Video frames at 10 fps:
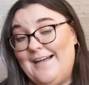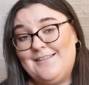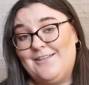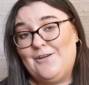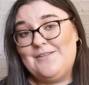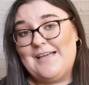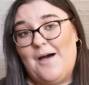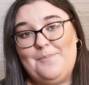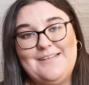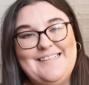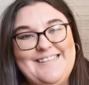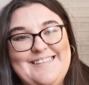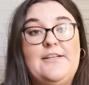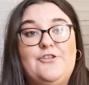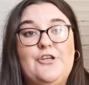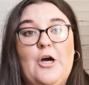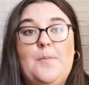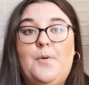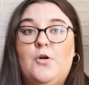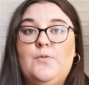has a notes app. Then to
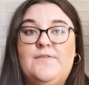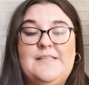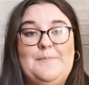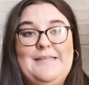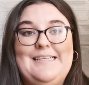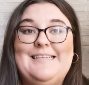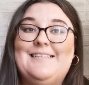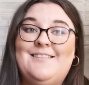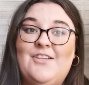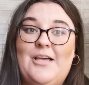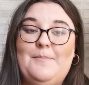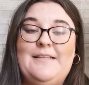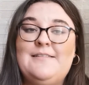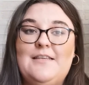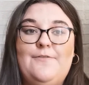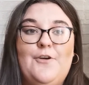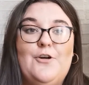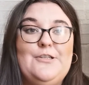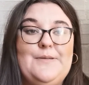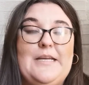go apart with submitting assignments, if
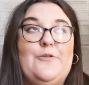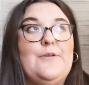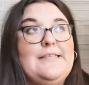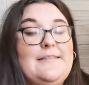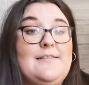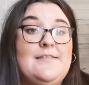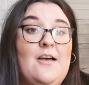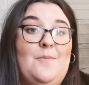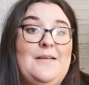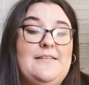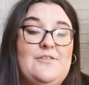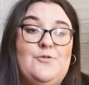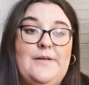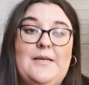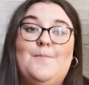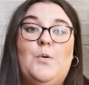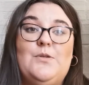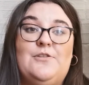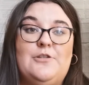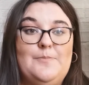you are doing written assignments, it's really
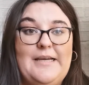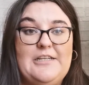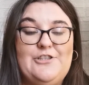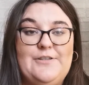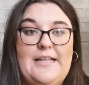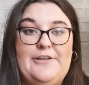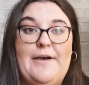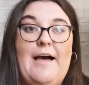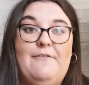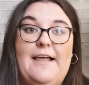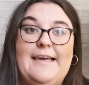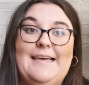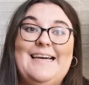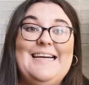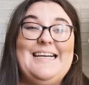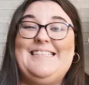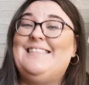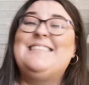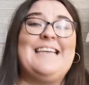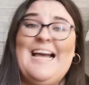important to make sure that you have like a
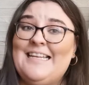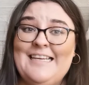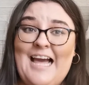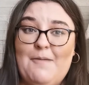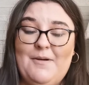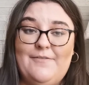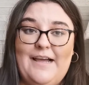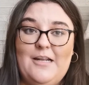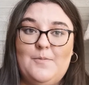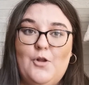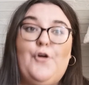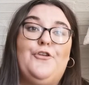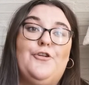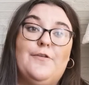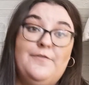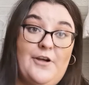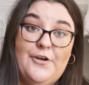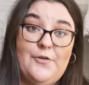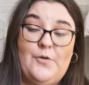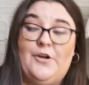scanning app available on your
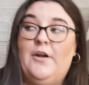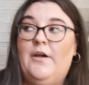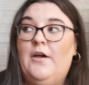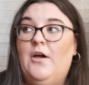phone or